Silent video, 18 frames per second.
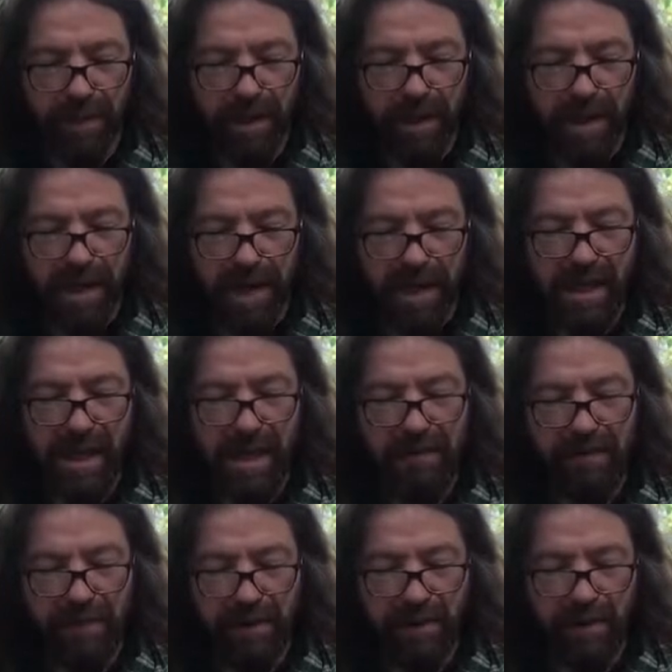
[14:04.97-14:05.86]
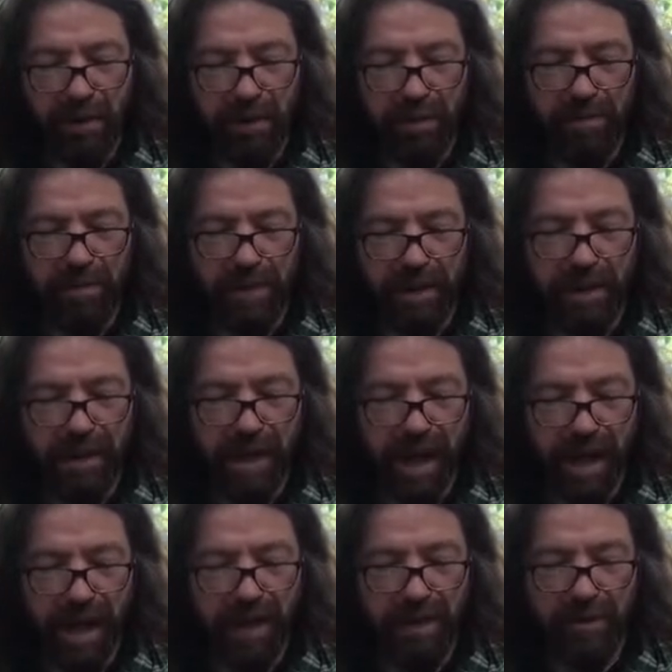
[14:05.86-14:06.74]
He even told me,
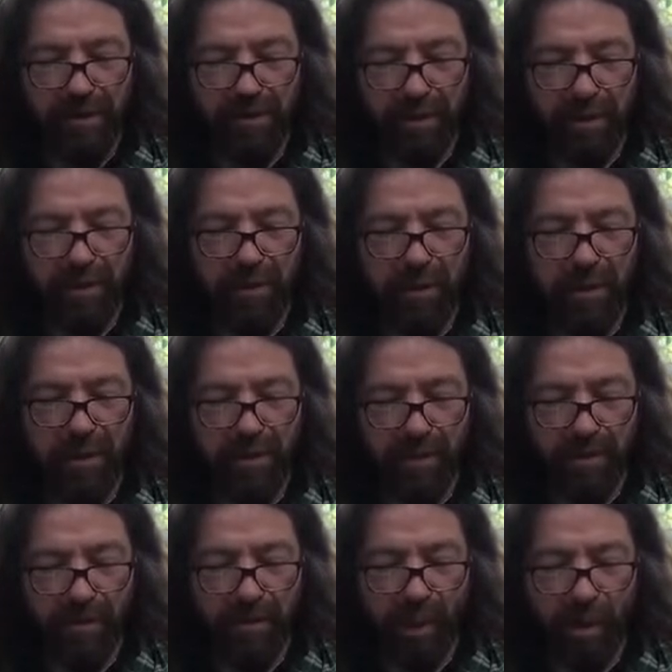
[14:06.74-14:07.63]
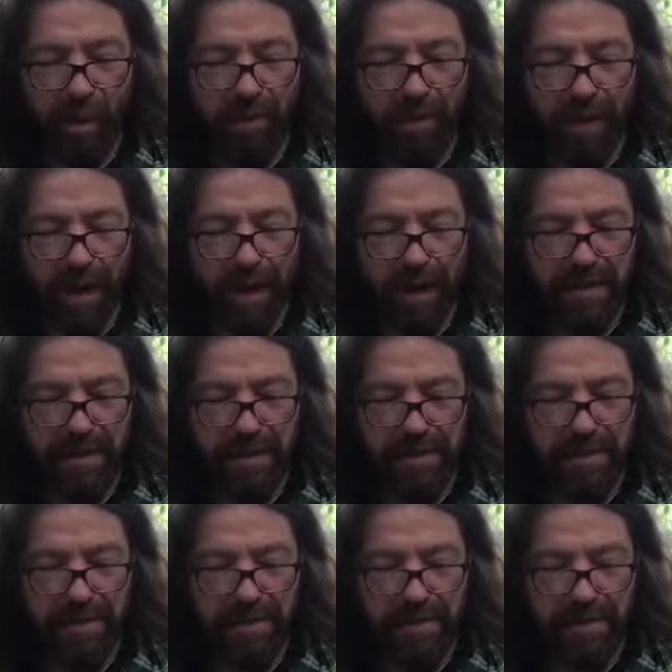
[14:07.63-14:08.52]
added Ruth the Moabite,
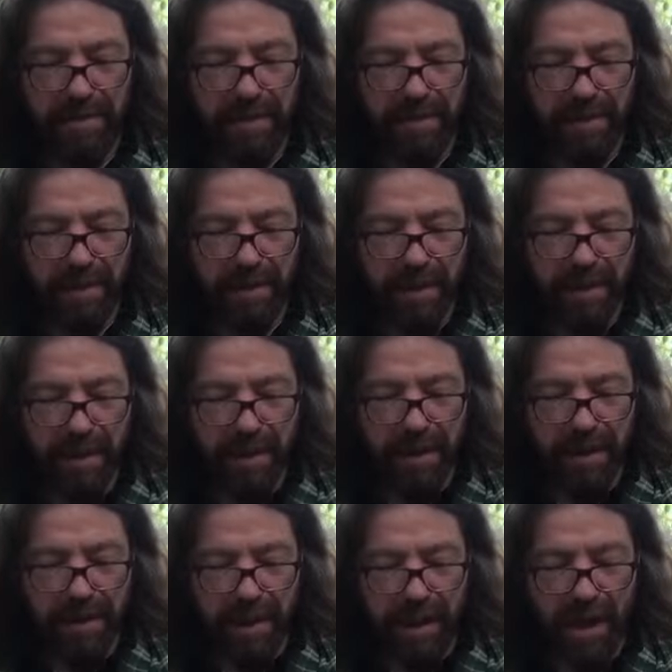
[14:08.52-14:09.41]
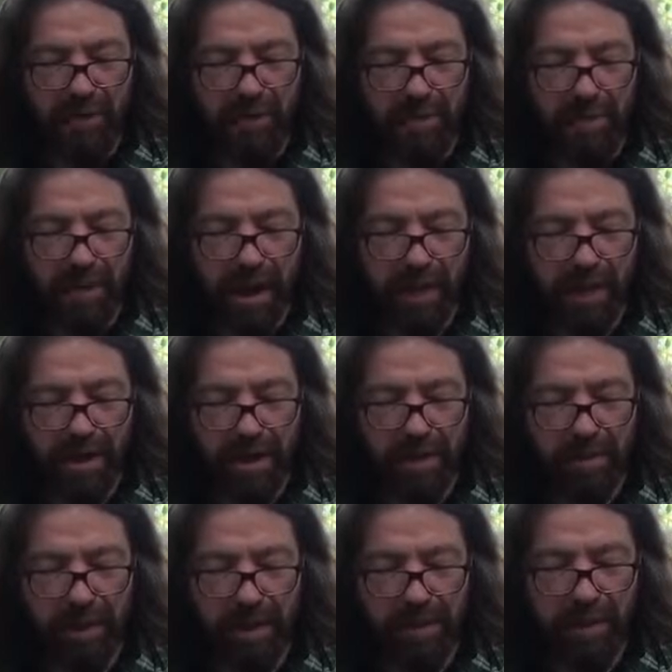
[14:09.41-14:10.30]
stay with my young
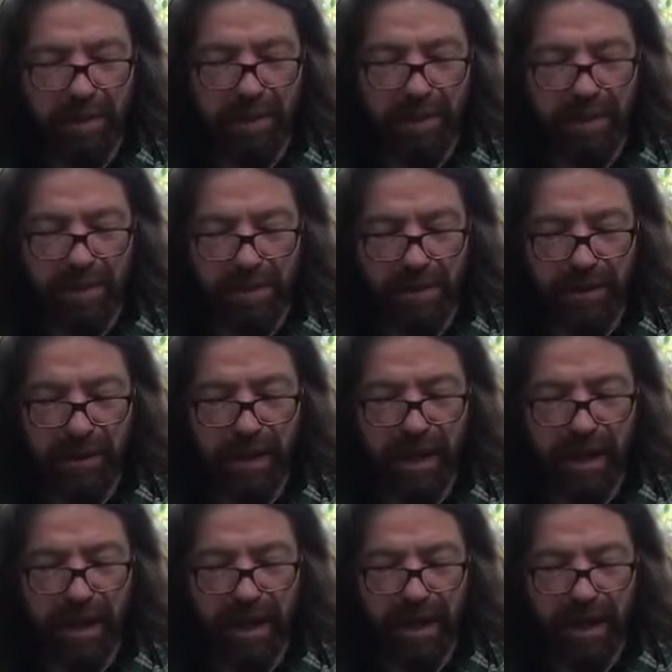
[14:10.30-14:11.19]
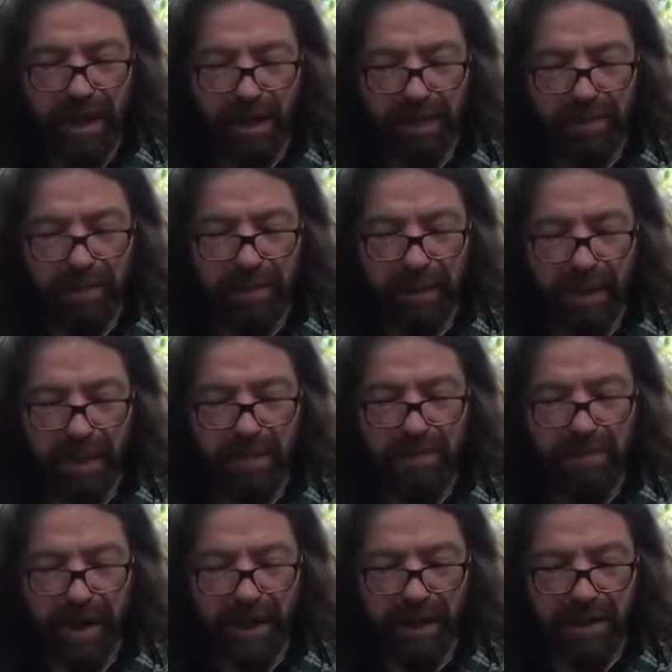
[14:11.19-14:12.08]
people until they
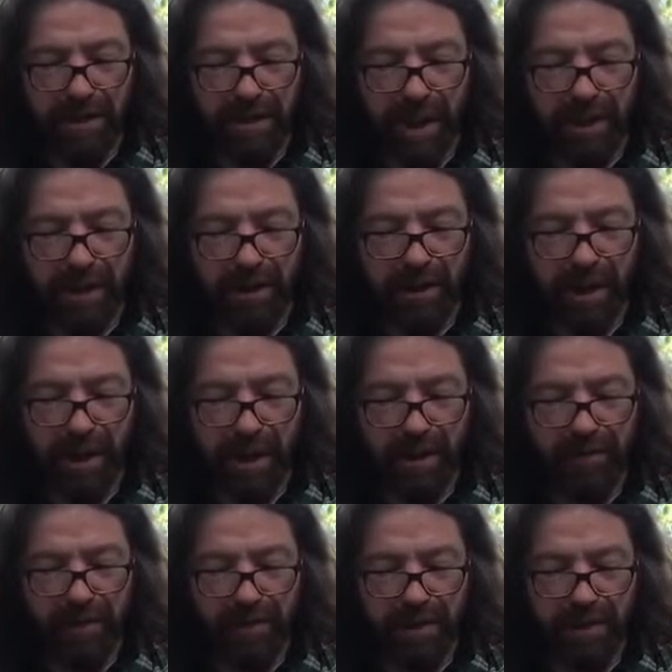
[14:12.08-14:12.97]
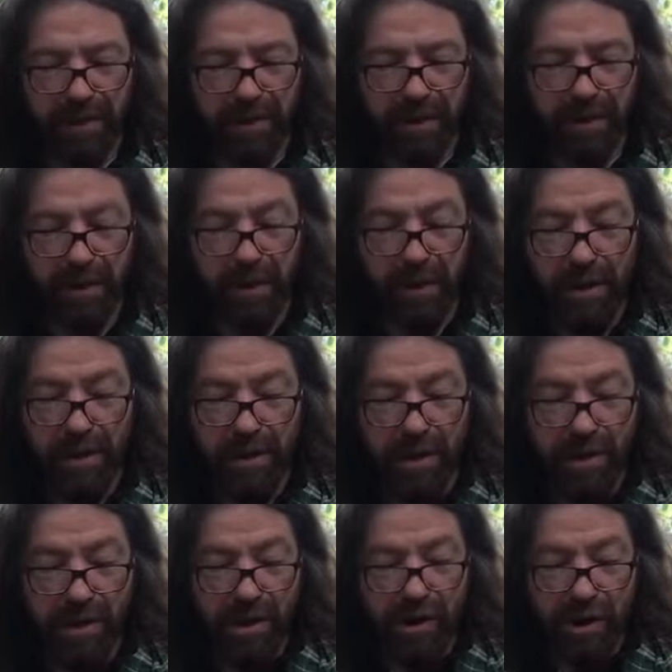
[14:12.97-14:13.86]
complete my entire harvest.
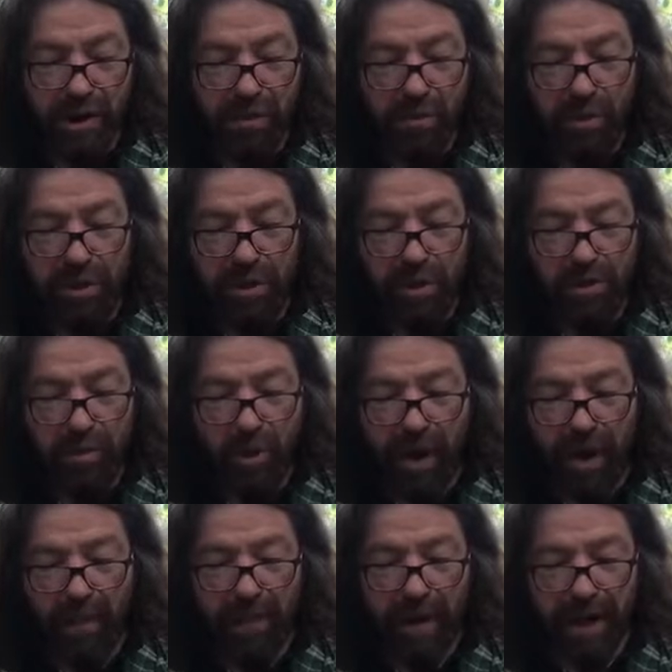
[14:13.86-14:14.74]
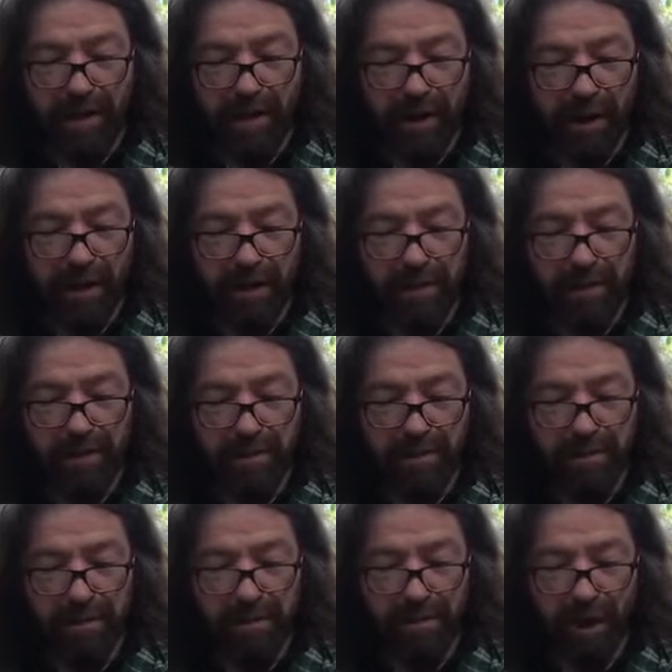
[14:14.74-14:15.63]
You would do well, my daughter,
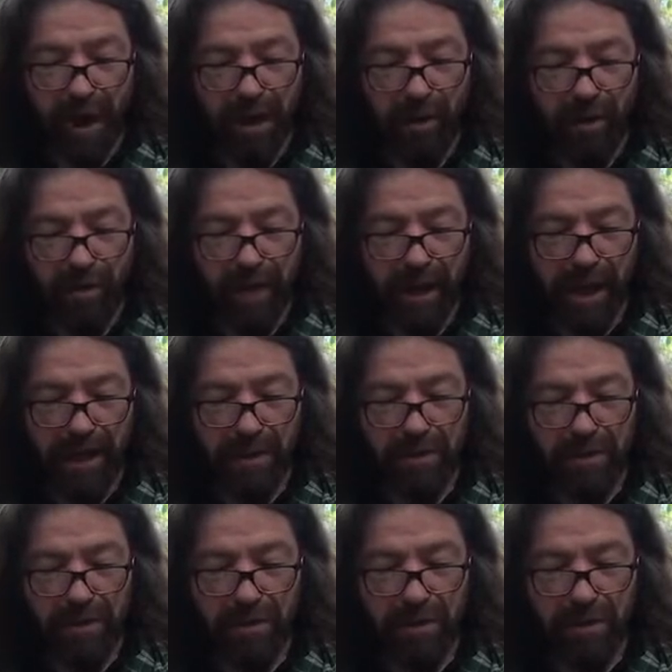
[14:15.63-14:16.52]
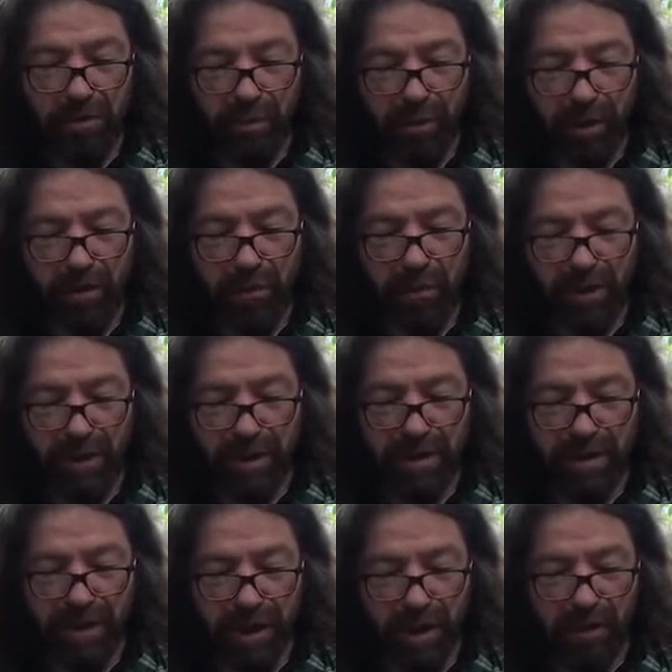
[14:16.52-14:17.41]
Naomi answered, to work with
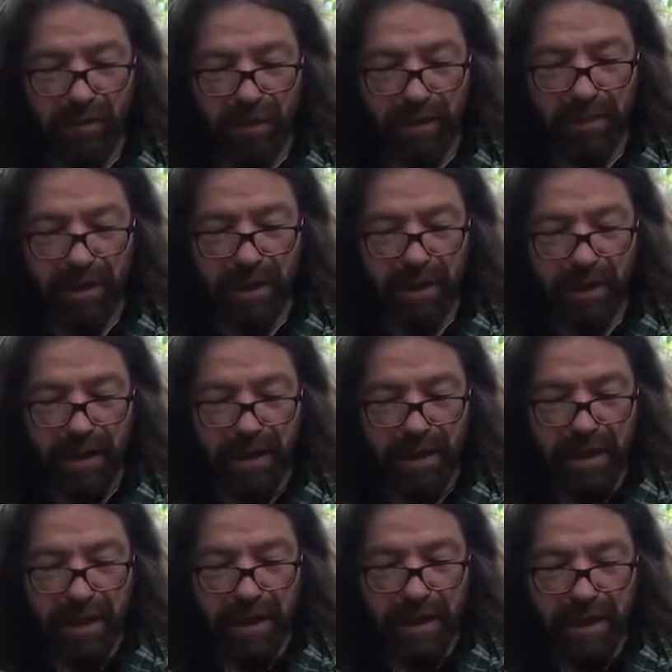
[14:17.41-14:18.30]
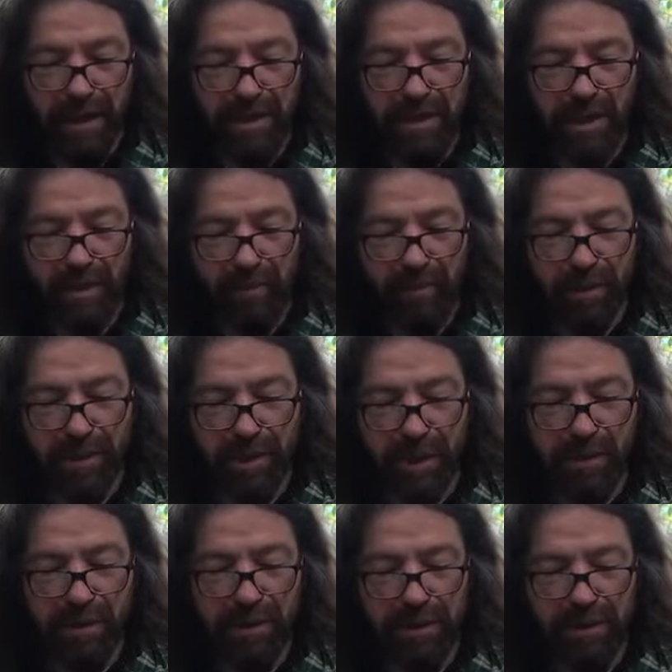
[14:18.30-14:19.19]
his young women in someone
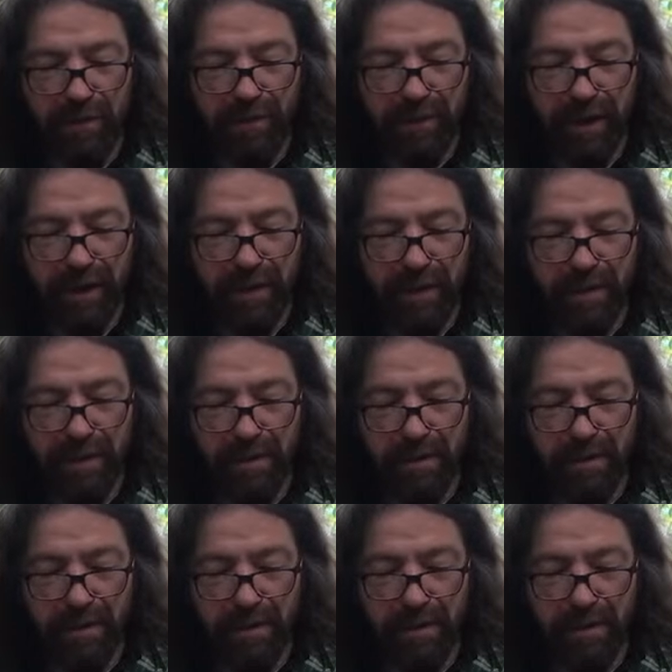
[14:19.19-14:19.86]
else's field.